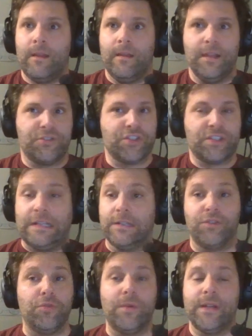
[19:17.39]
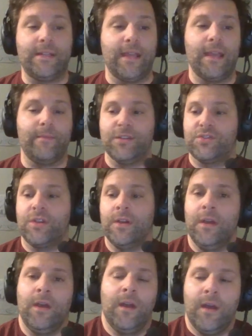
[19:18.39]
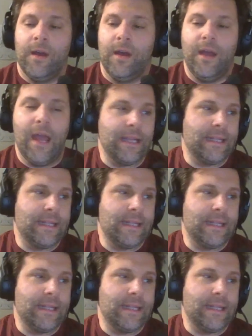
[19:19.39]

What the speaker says: It just didn't do any damage. I